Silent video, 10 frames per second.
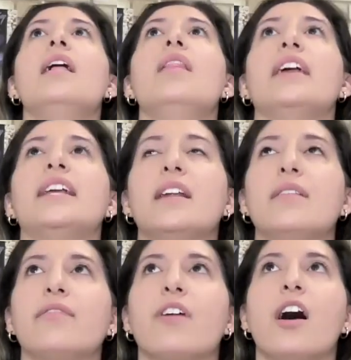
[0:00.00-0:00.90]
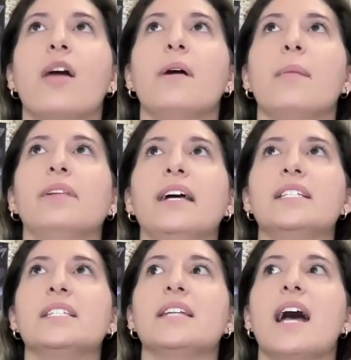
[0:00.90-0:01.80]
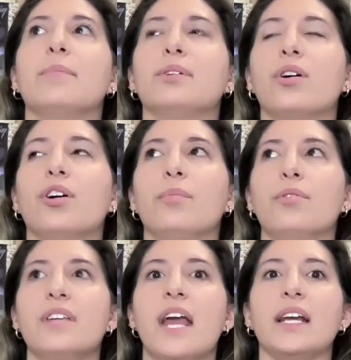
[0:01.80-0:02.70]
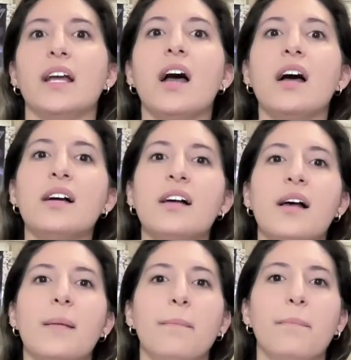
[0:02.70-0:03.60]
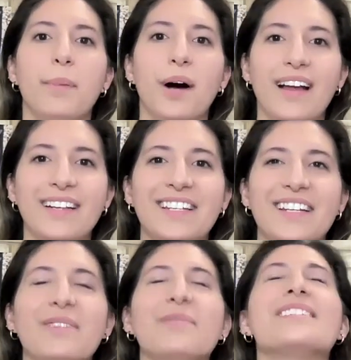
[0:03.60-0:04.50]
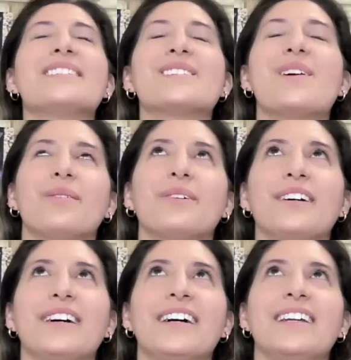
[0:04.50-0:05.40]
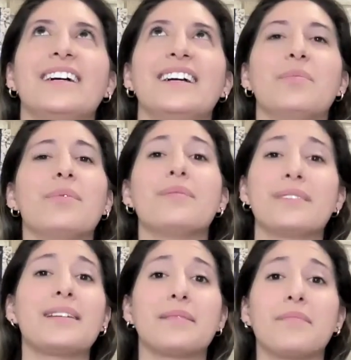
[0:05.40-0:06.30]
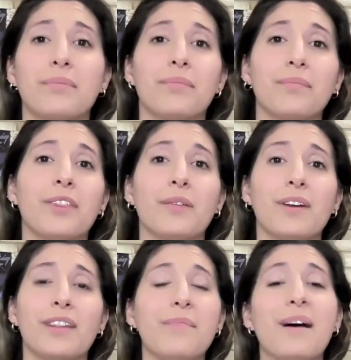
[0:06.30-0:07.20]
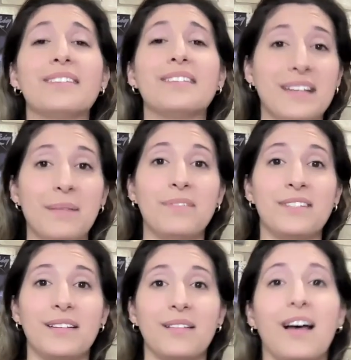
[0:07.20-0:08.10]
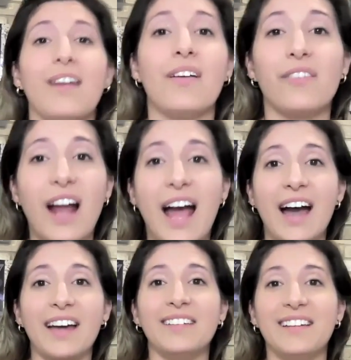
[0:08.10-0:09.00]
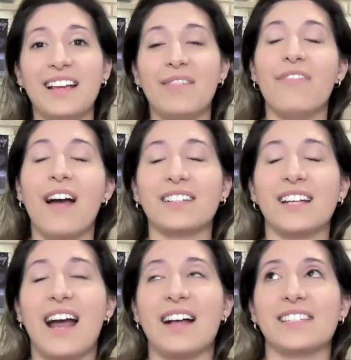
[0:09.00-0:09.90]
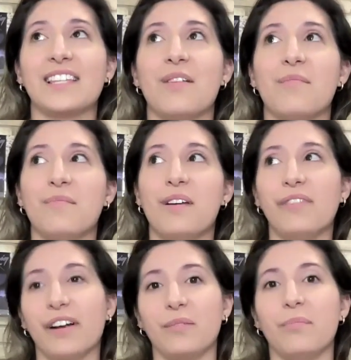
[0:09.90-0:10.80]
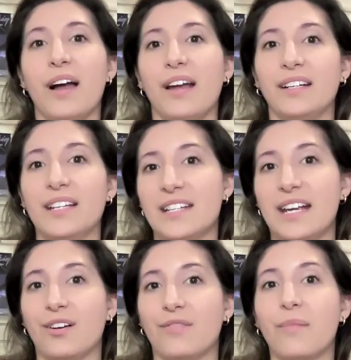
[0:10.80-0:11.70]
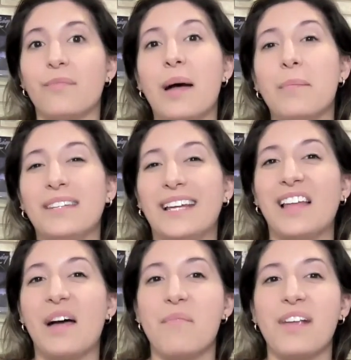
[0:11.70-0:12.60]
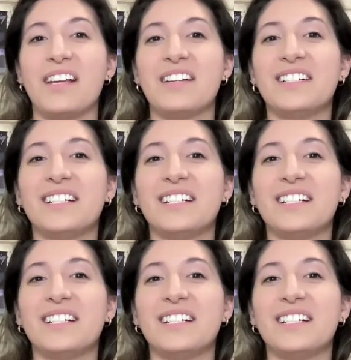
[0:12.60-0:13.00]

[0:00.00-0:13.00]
They get it from a place in Napa called Bottega, but it was so good. It was like one of the best dips I've ever had. In fact, I asked them if I could buy a container from them, and they let me.